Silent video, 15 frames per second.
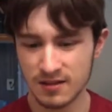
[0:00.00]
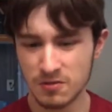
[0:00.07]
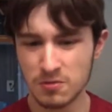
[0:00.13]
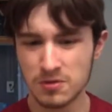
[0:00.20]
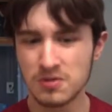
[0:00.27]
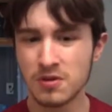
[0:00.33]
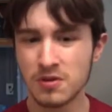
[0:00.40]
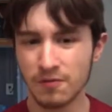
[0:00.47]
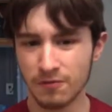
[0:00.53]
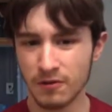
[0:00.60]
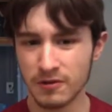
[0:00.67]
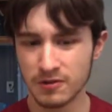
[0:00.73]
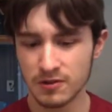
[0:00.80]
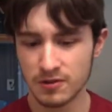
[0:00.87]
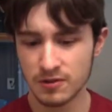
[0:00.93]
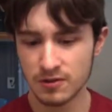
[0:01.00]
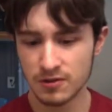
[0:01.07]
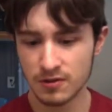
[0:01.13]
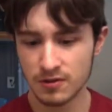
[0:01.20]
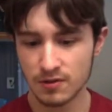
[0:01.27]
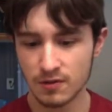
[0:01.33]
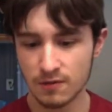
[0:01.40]
It was different.
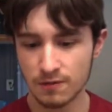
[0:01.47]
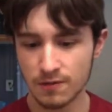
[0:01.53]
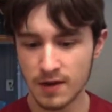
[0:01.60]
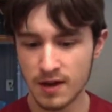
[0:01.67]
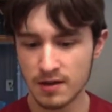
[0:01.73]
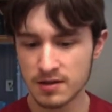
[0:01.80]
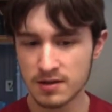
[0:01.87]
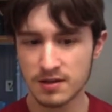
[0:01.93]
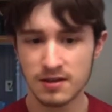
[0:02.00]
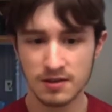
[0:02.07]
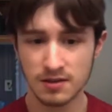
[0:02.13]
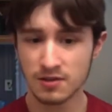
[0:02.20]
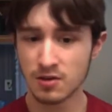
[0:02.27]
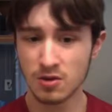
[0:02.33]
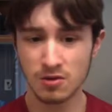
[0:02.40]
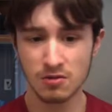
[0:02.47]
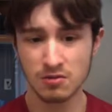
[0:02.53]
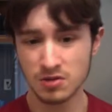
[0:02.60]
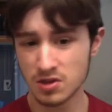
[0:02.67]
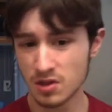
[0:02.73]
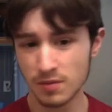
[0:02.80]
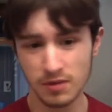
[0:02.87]
In fact,
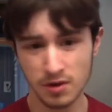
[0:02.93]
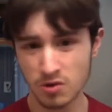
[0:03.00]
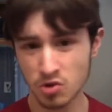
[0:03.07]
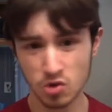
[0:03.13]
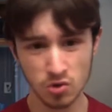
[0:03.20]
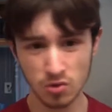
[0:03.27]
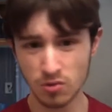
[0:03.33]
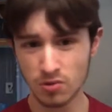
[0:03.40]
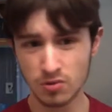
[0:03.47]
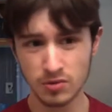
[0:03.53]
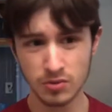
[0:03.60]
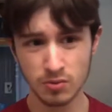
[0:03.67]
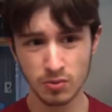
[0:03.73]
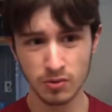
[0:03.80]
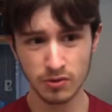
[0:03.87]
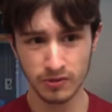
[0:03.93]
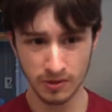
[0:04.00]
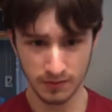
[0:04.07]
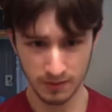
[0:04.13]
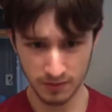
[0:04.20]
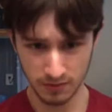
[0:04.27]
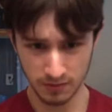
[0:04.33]
some of the controls weren't
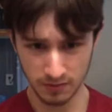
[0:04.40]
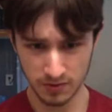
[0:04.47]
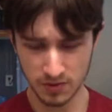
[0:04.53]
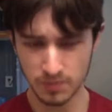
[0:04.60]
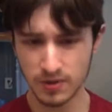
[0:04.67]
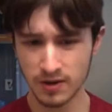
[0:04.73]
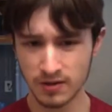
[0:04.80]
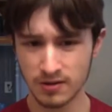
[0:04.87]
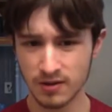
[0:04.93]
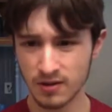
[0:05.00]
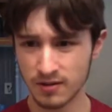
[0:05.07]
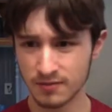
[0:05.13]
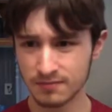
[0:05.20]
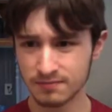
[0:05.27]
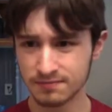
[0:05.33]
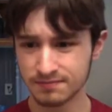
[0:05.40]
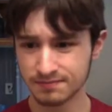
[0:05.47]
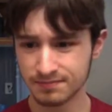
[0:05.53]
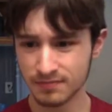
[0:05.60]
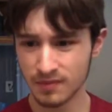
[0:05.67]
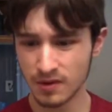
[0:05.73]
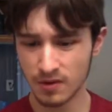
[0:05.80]
even responding.
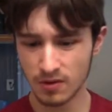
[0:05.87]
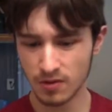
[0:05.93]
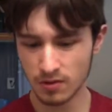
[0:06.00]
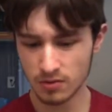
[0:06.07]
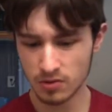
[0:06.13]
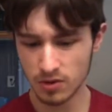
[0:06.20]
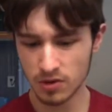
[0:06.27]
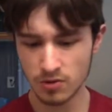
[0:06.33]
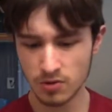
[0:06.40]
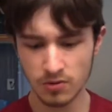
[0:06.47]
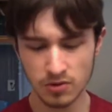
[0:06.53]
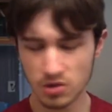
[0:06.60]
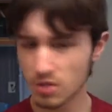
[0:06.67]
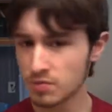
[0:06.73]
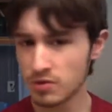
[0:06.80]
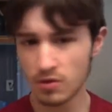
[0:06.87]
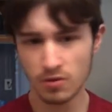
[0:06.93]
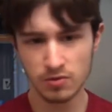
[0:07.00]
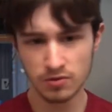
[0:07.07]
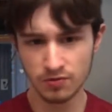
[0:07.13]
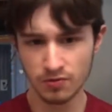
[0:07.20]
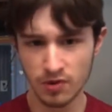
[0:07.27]
No, I tried doing
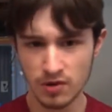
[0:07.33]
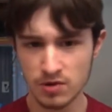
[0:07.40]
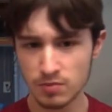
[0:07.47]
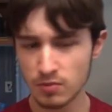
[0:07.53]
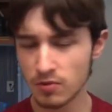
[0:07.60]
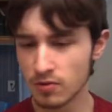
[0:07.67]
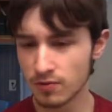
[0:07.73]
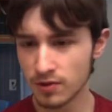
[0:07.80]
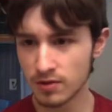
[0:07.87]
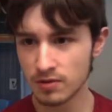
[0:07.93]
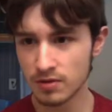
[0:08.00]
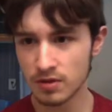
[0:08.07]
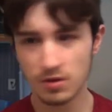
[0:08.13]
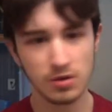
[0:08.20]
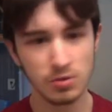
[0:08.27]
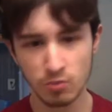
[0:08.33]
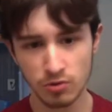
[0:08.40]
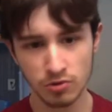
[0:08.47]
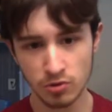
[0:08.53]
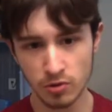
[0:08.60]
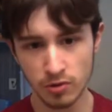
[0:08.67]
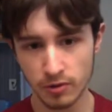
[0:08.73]
Sub-Zero's freeze move. It just
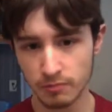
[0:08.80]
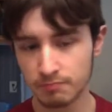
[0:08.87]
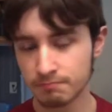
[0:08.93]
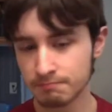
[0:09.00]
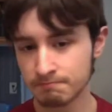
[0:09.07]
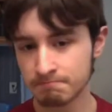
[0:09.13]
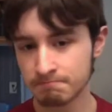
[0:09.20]
wouldn't do it.